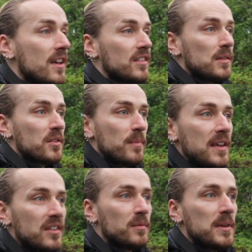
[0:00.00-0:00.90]
see what
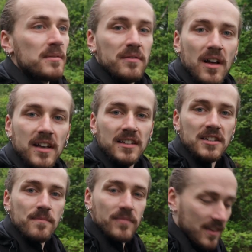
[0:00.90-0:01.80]
species we can find,
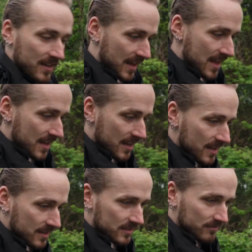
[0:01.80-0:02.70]

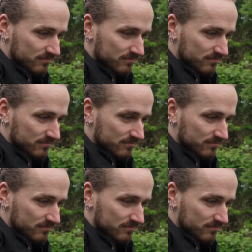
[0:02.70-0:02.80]
and